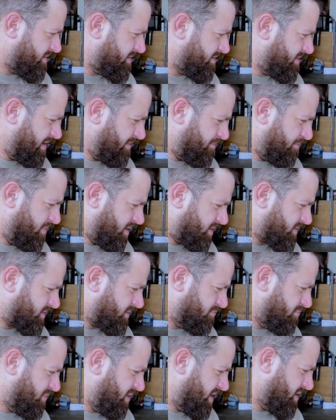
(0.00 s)
The belt's
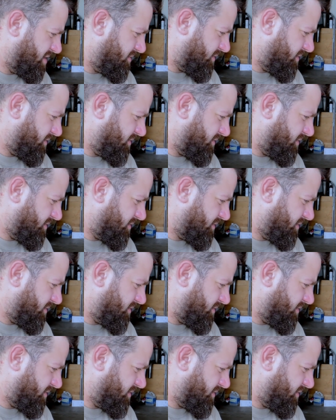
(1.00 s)
gonna be in the